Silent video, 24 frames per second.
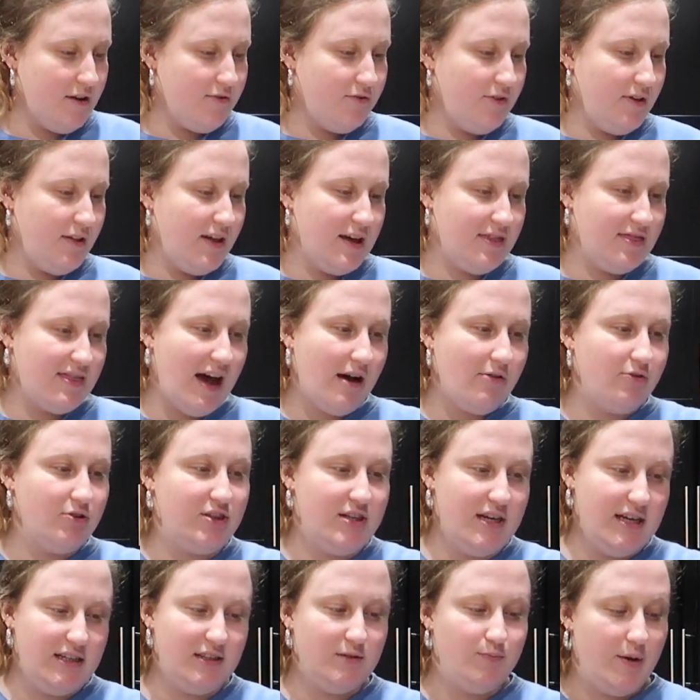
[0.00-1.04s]
I feel like that would
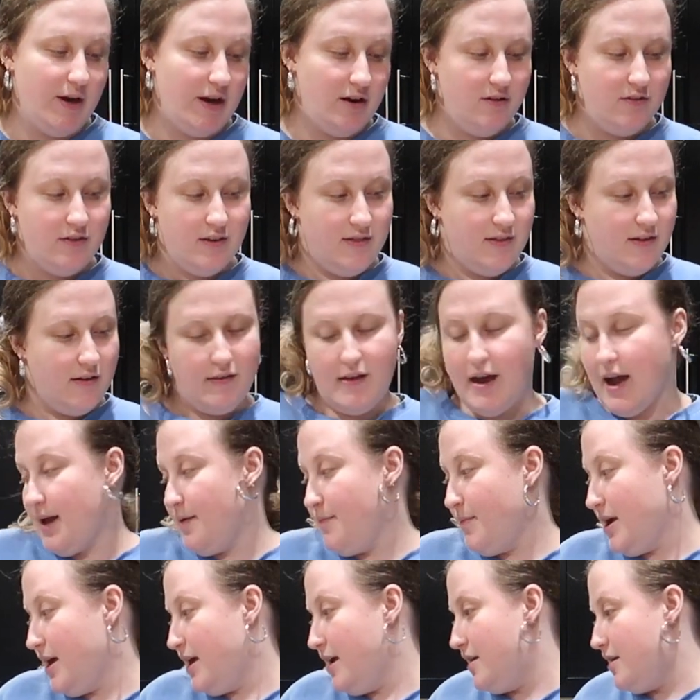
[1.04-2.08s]
taste better than the
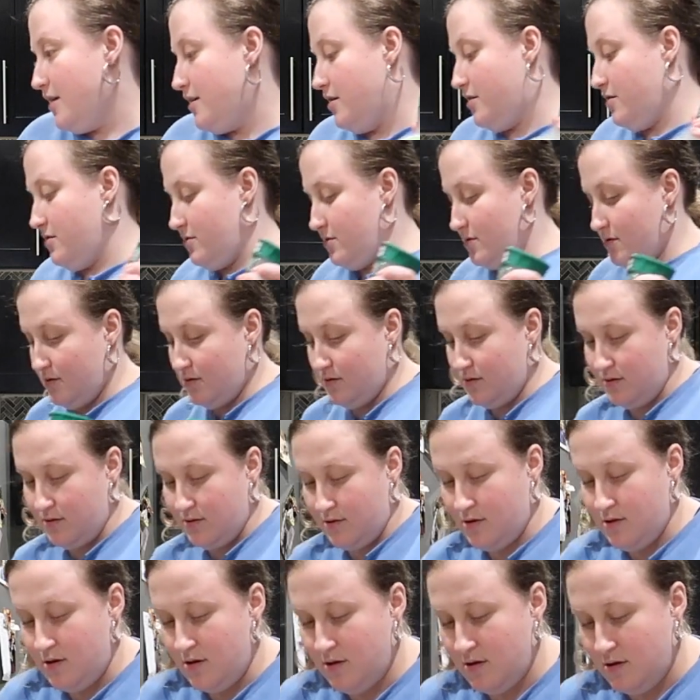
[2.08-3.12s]
limeade.
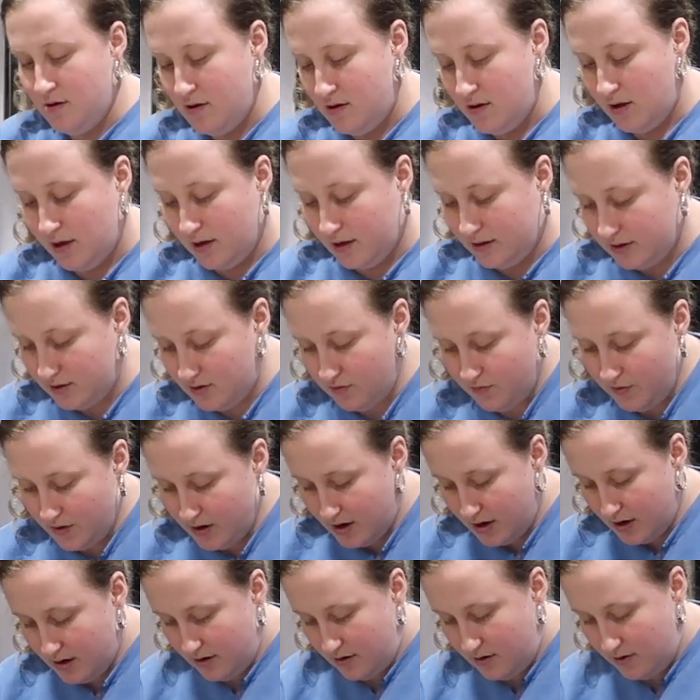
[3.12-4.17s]
So we're
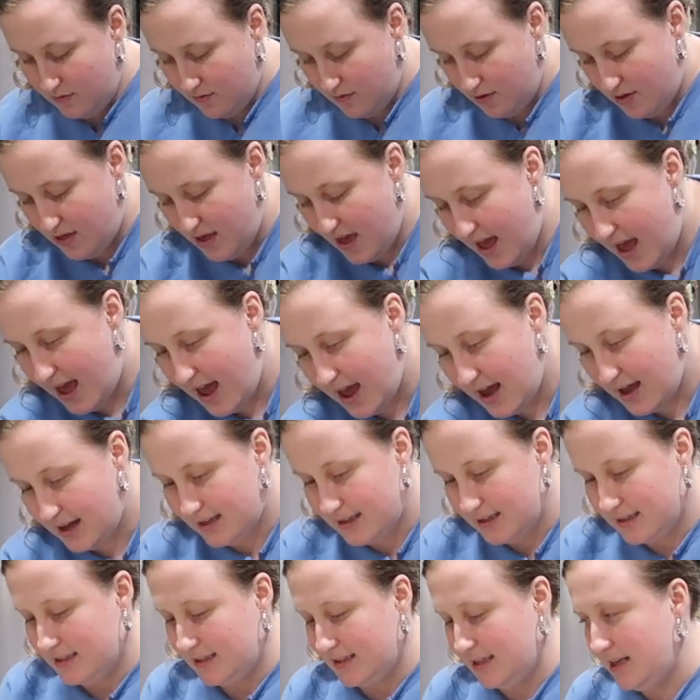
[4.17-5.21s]
gonna do that.